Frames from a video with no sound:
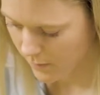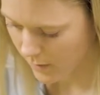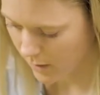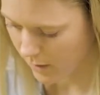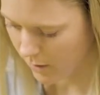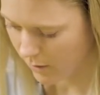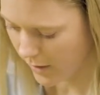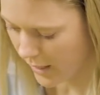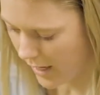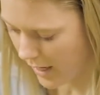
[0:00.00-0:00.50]

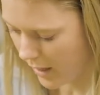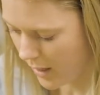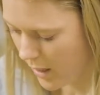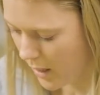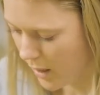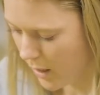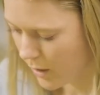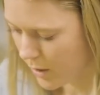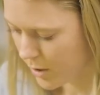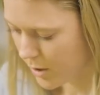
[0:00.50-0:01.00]
Okay,
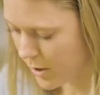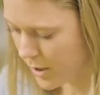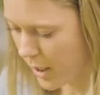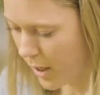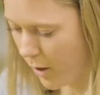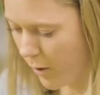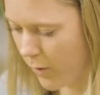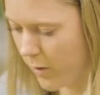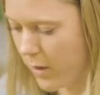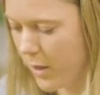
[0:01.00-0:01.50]

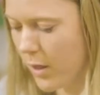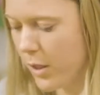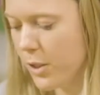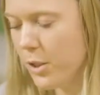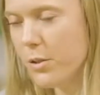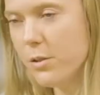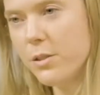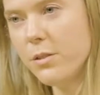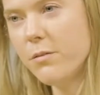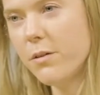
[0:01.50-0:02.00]
so
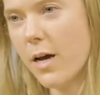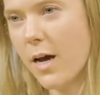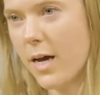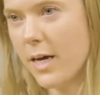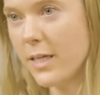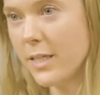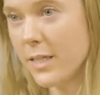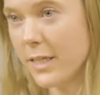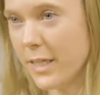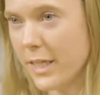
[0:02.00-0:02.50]
you do
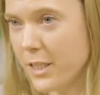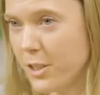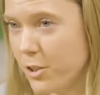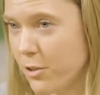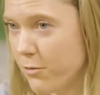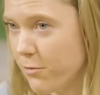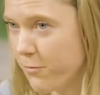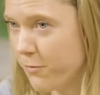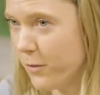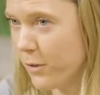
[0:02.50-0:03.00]
not need to
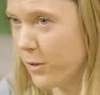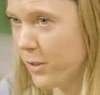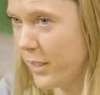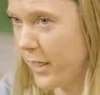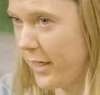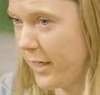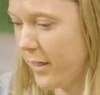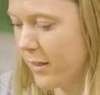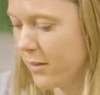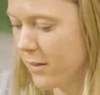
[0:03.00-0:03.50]

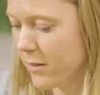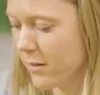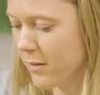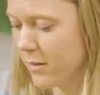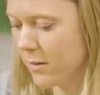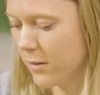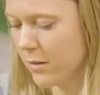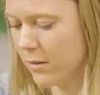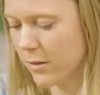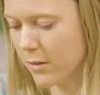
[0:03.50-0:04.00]
fully
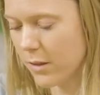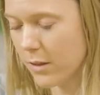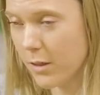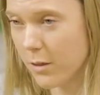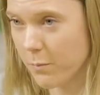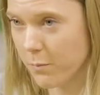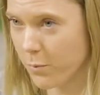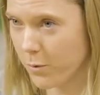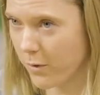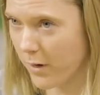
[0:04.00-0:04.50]

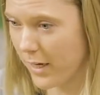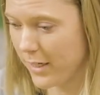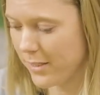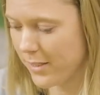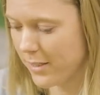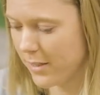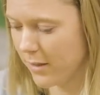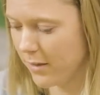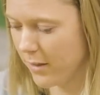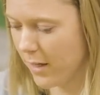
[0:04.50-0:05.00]
compress
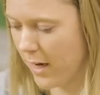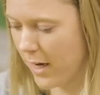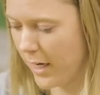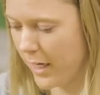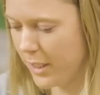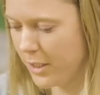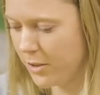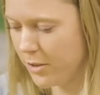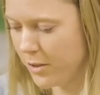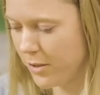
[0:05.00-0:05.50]
the
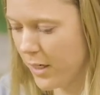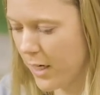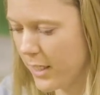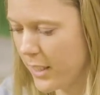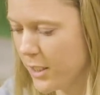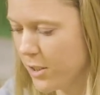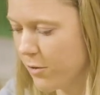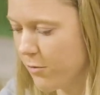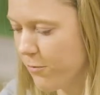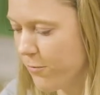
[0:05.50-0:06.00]
line. You do not
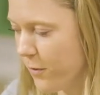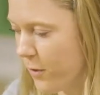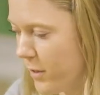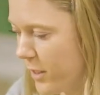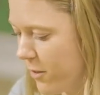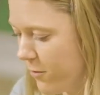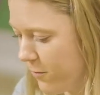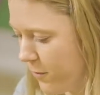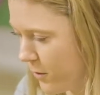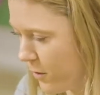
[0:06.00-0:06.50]
need to fully
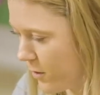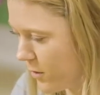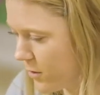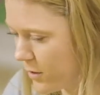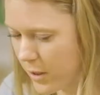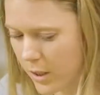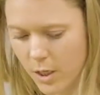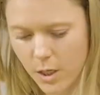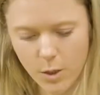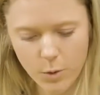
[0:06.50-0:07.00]

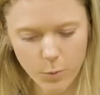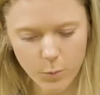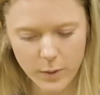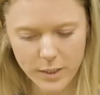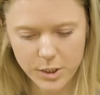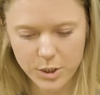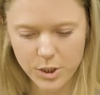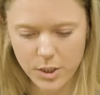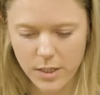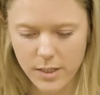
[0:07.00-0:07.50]
fold. We
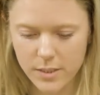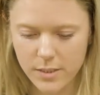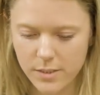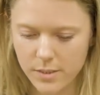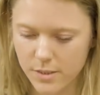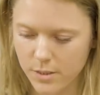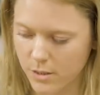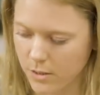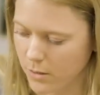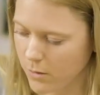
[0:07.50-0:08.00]

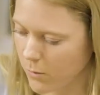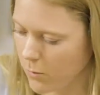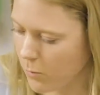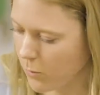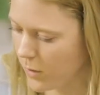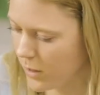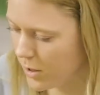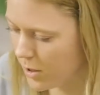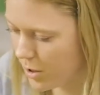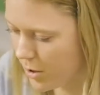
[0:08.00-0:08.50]
just
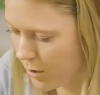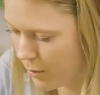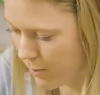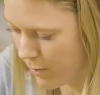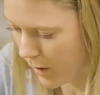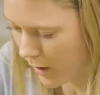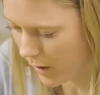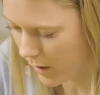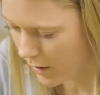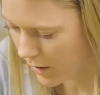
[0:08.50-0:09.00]
want to
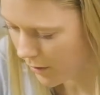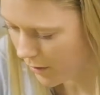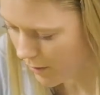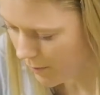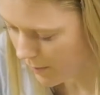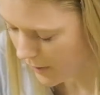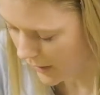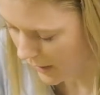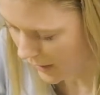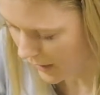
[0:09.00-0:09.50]
mark the
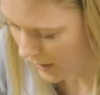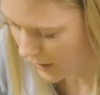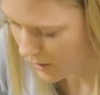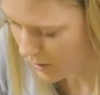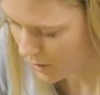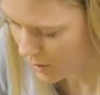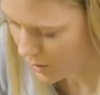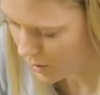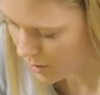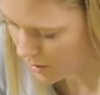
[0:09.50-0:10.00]

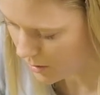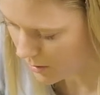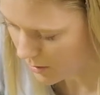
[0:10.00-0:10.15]
page.